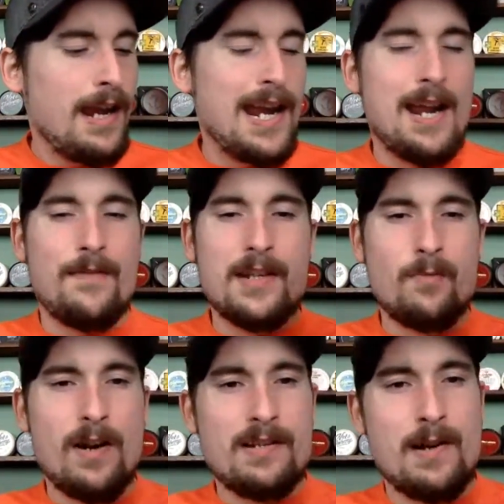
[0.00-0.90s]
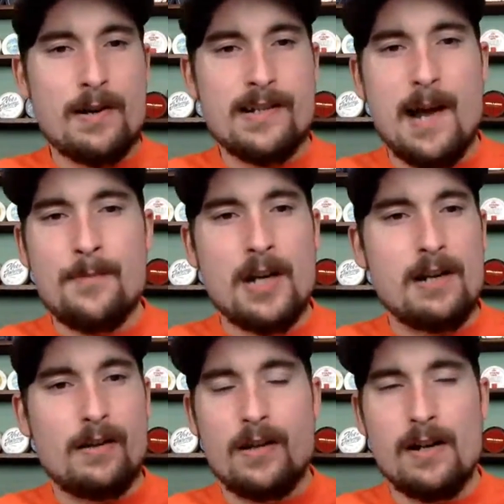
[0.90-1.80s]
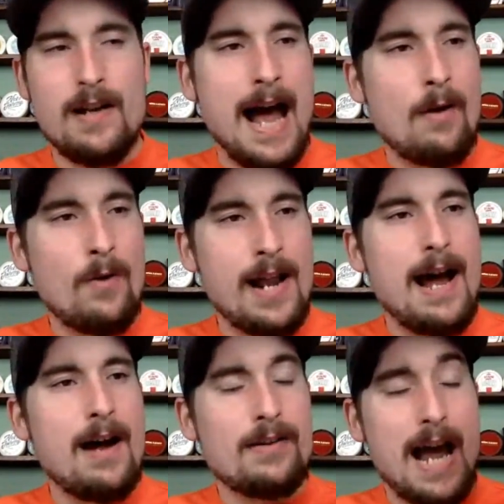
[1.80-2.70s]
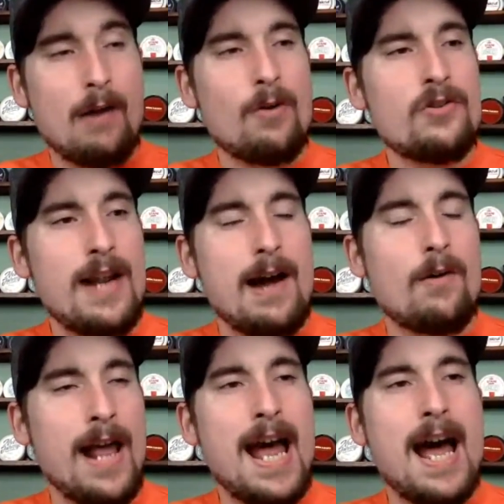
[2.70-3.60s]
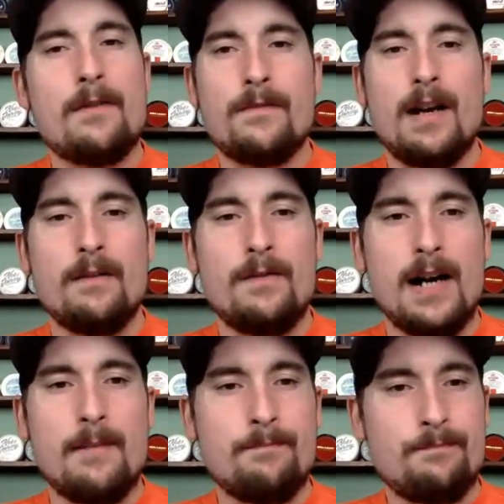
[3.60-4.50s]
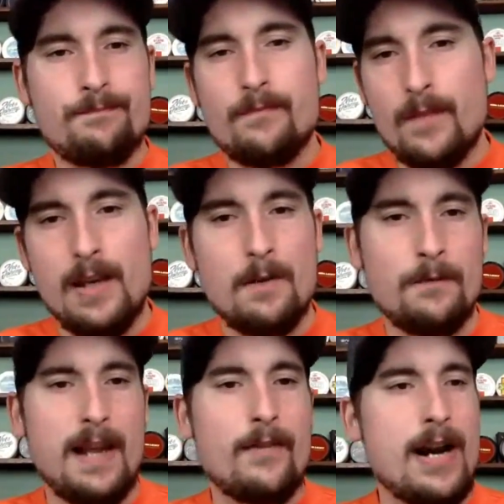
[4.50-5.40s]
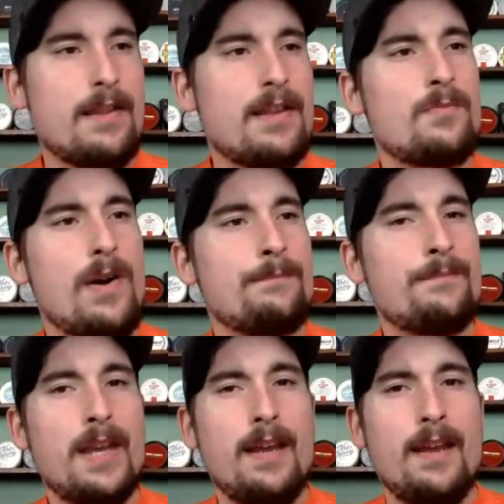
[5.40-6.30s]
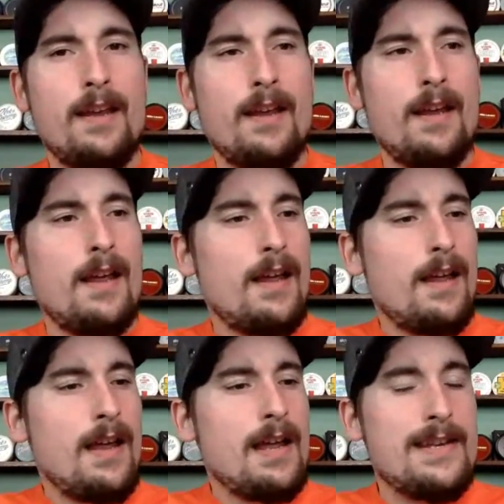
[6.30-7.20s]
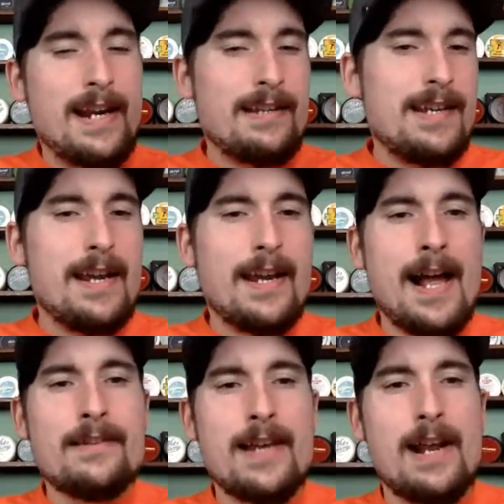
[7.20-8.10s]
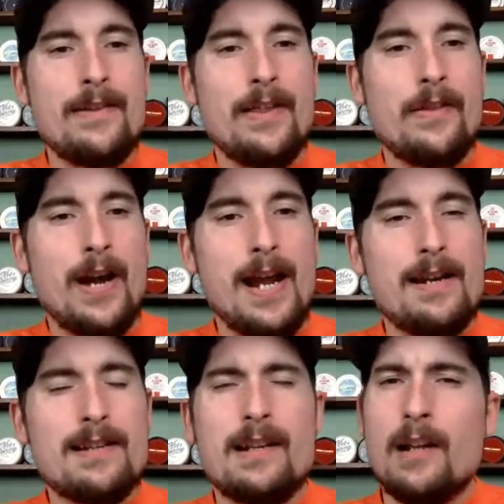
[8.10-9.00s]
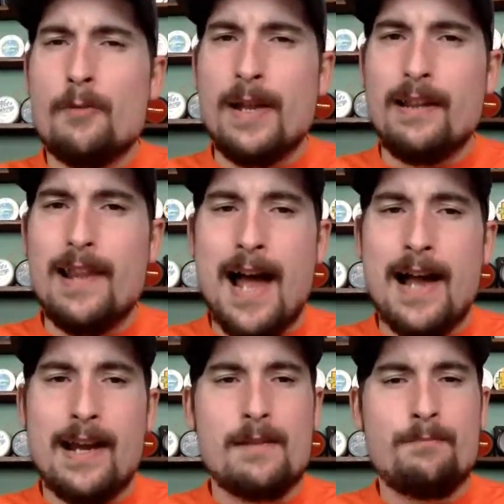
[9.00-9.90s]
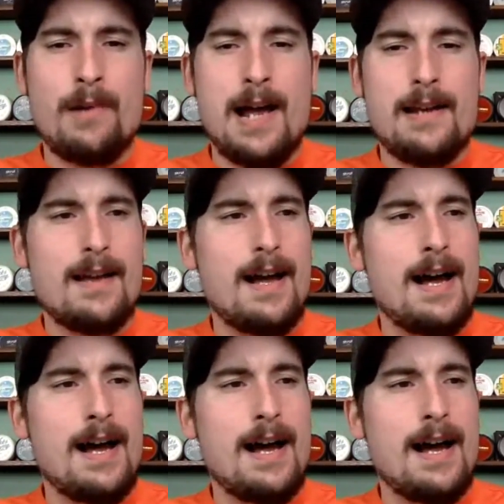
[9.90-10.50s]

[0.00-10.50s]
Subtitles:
And this one is no exception. Good hour to an hour and a half of flavor out of this one. Nicotine content, on the other hand, is a little bit lacking, but